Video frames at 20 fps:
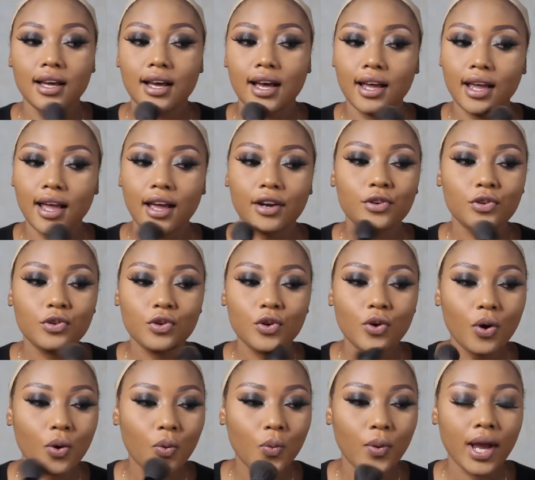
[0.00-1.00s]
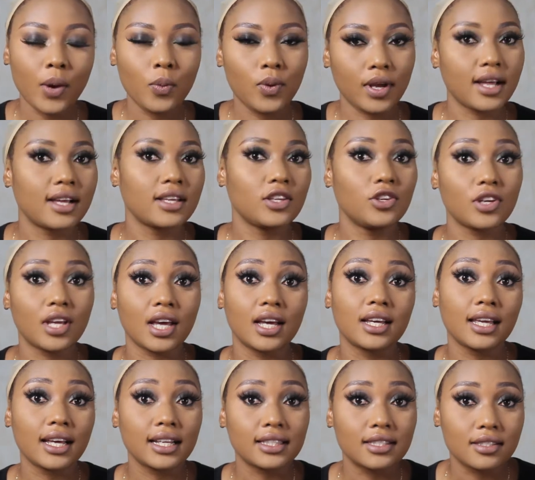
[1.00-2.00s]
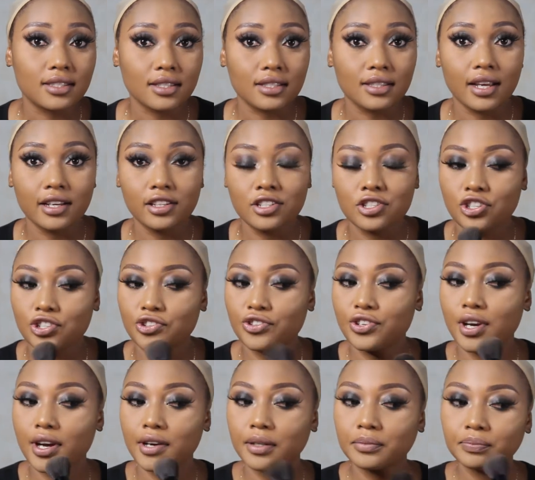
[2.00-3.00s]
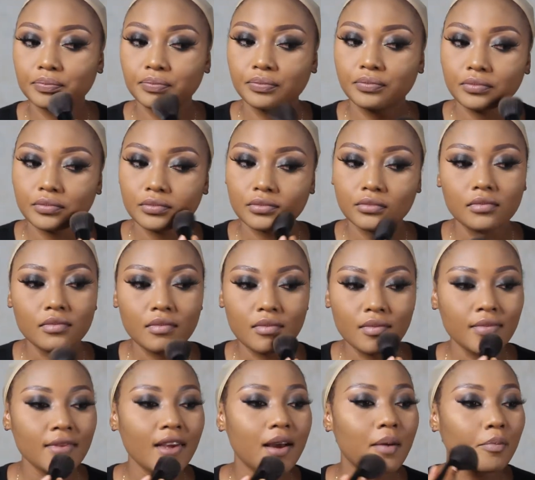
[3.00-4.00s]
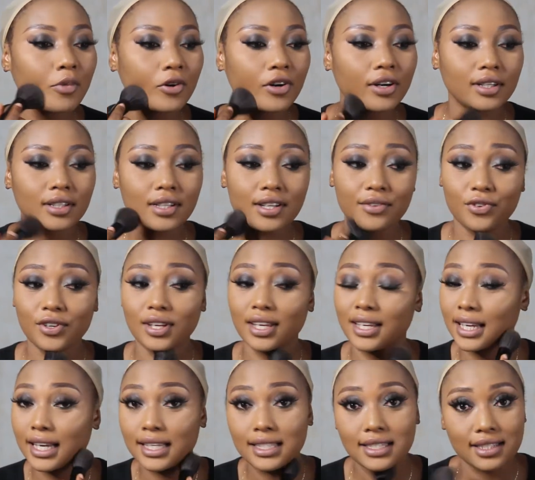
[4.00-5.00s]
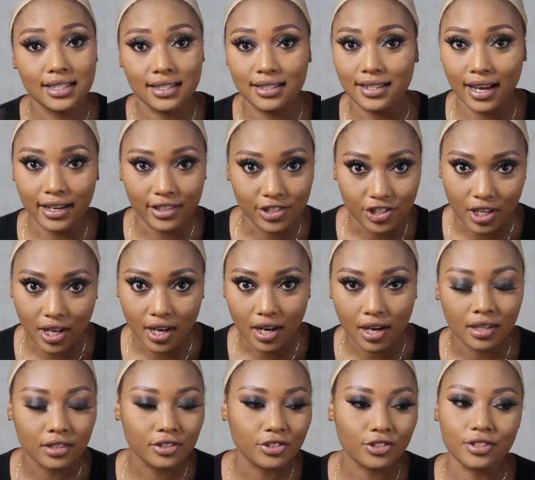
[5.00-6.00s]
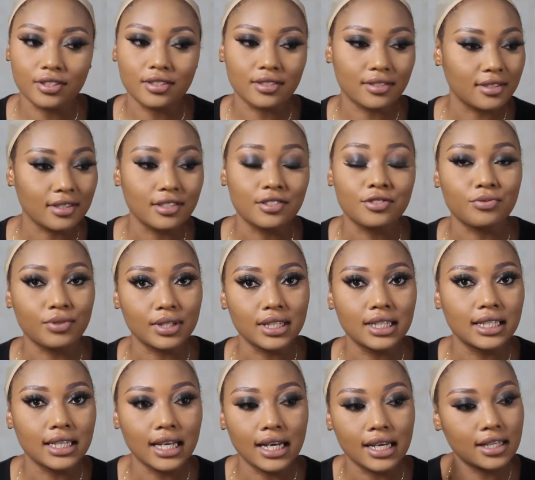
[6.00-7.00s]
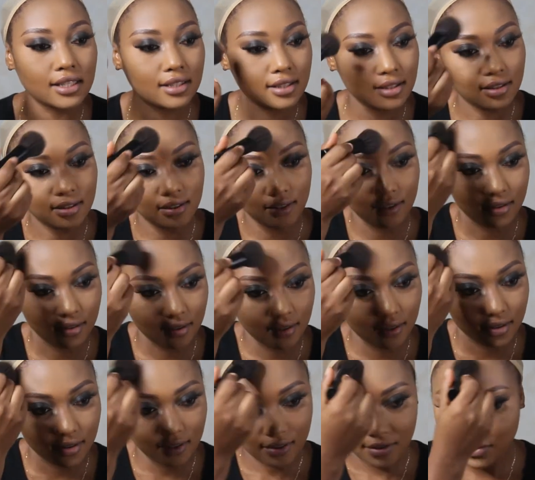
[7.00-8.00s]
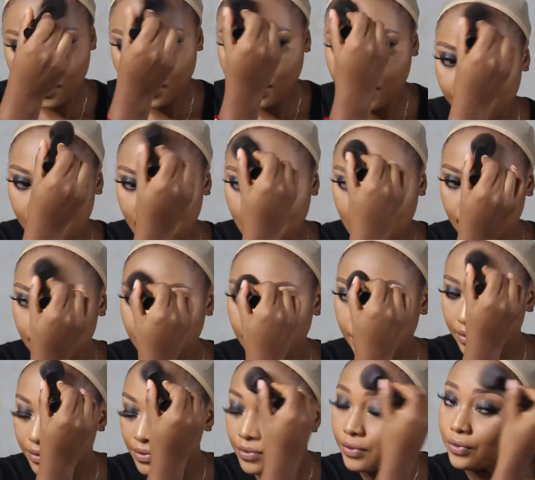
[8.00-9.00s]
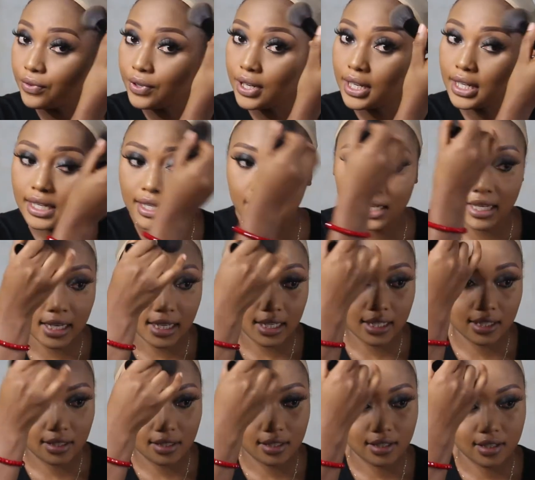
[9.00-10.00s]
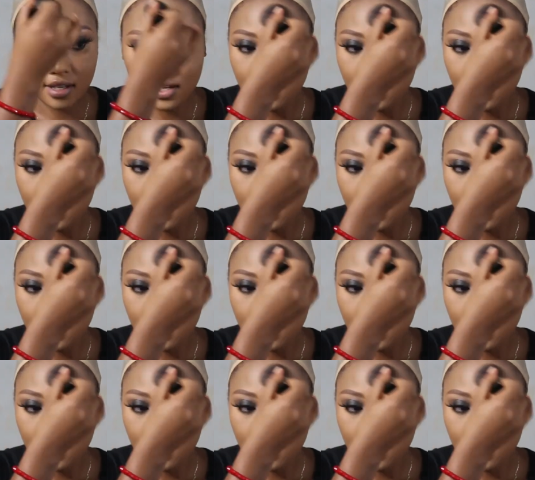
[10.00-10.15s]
I don't know where you can get it in Nigeria, but if you can get it in Nigeria, just it's really nice. Really nice.